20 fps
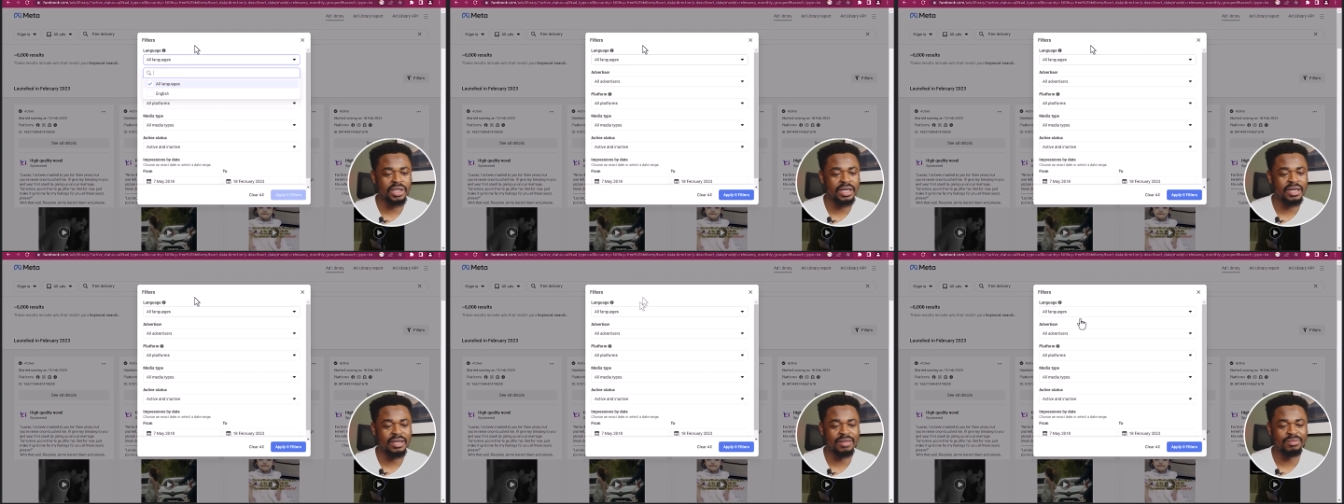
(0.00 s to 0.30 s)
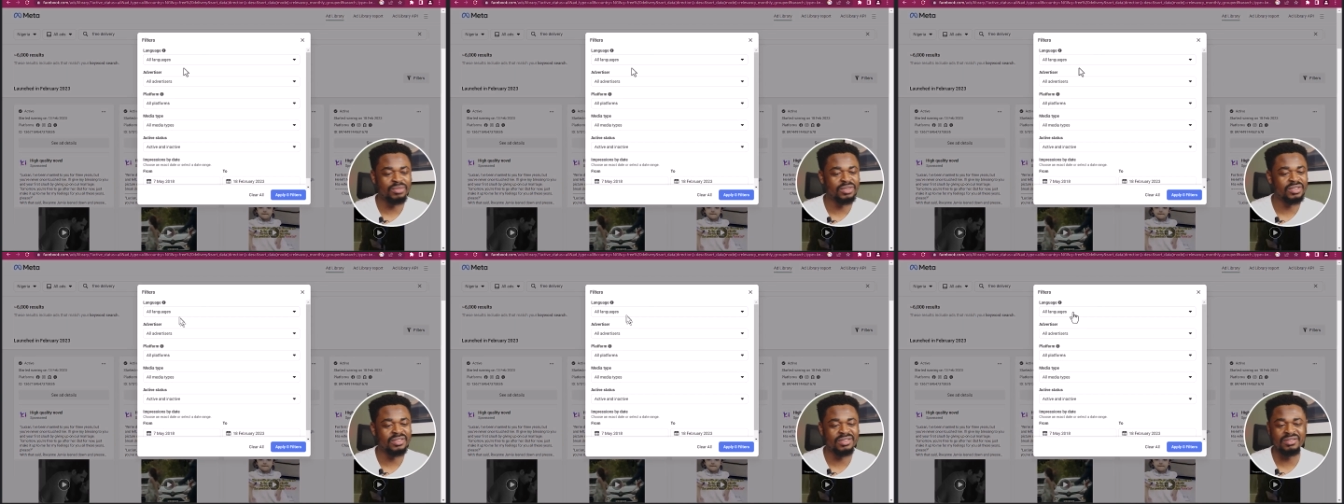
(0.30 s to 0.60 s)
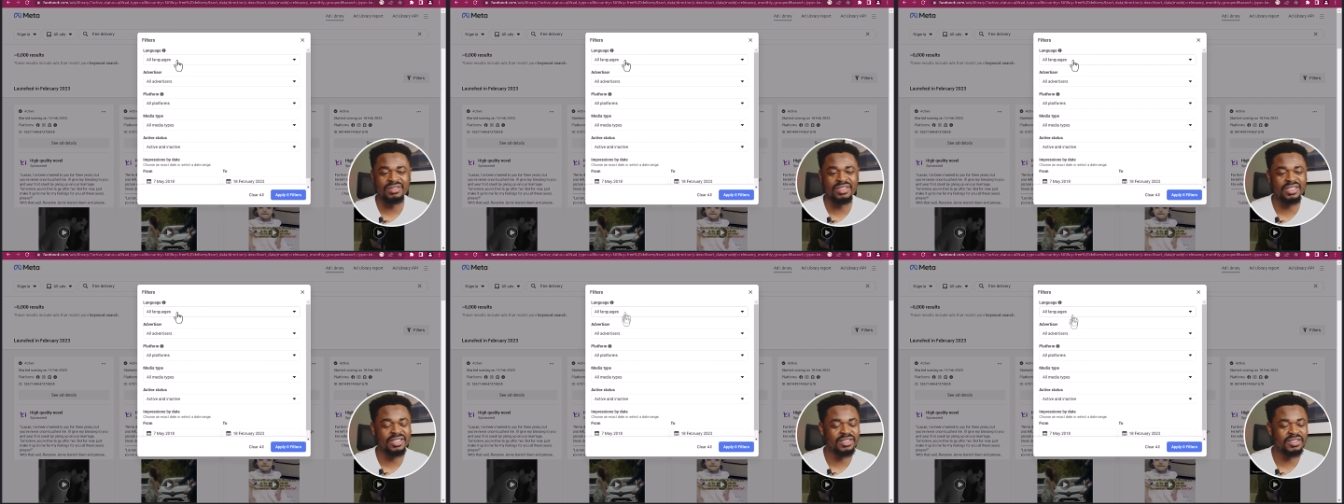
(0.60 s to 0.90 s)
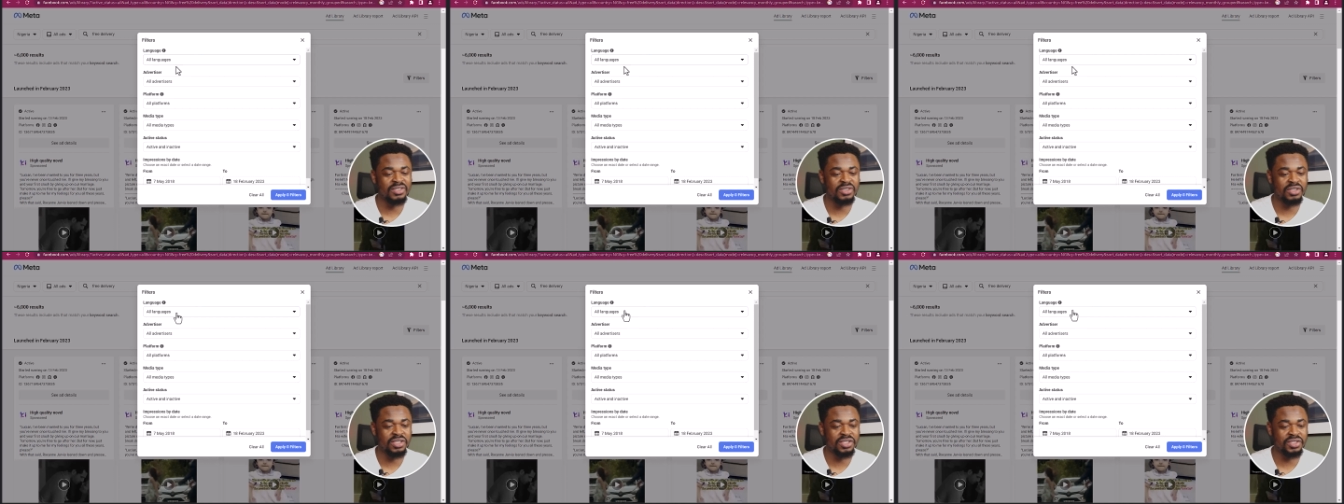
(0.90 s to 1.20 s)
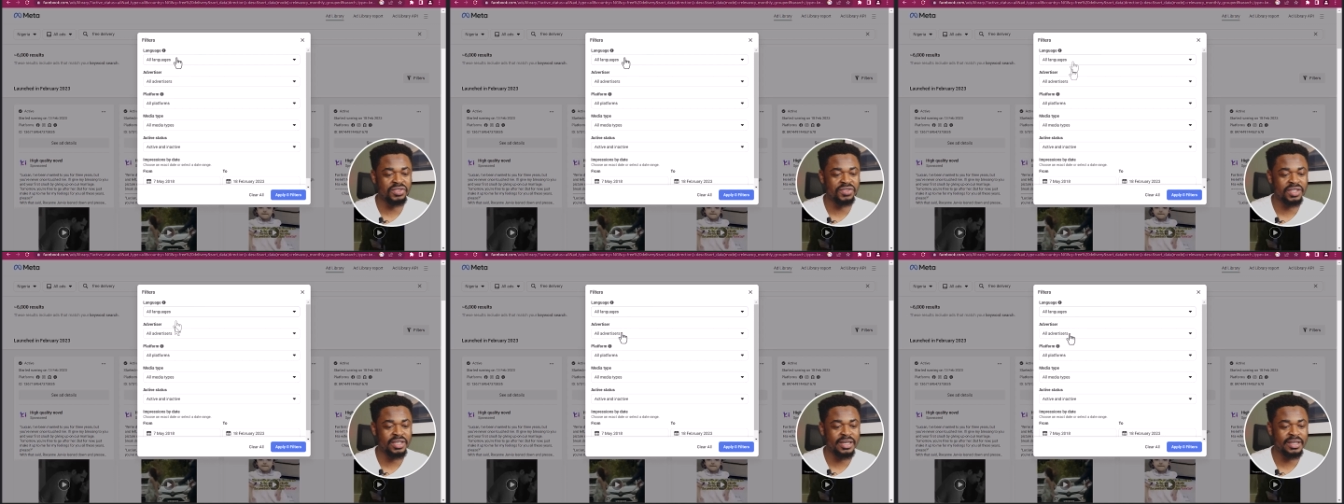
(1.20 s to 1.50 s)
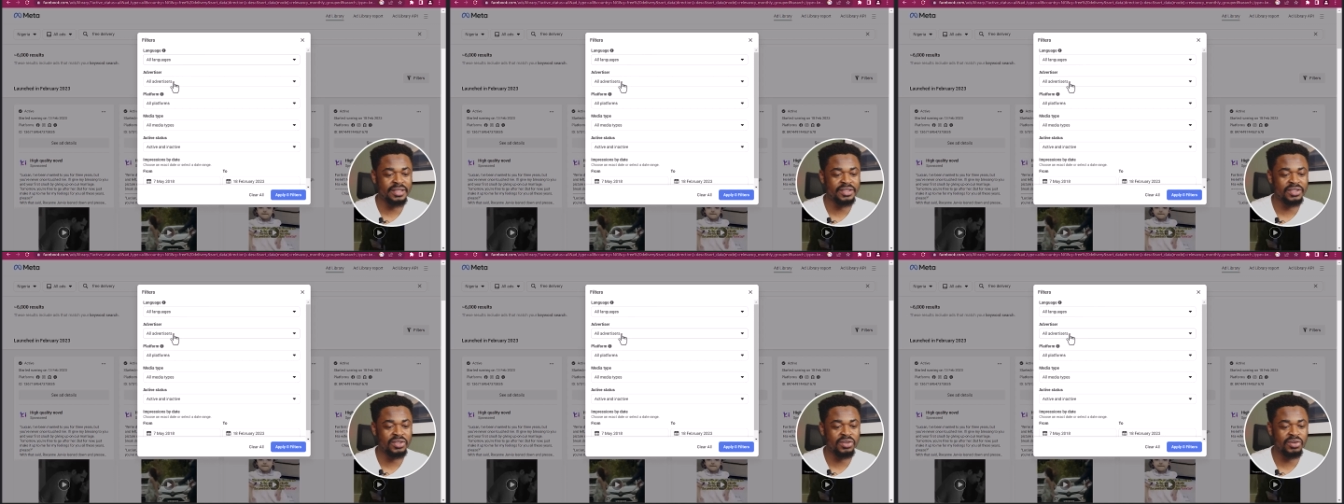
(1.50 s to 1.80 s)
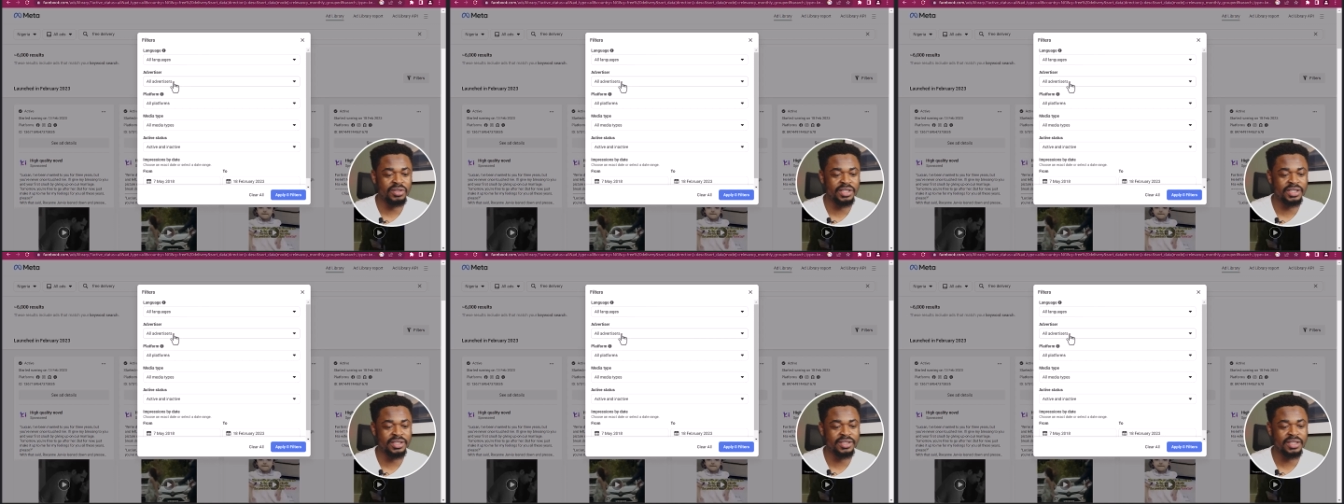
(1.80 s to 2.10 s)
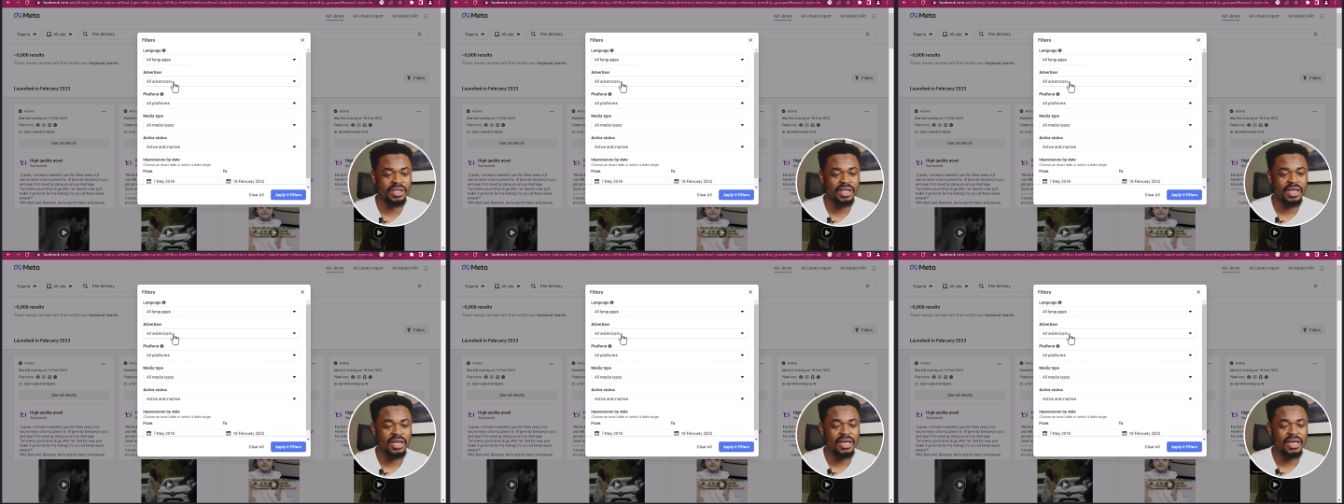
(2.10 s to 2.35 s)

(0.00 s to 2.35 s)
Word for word: uh, but this is not necessary. You can ignore this.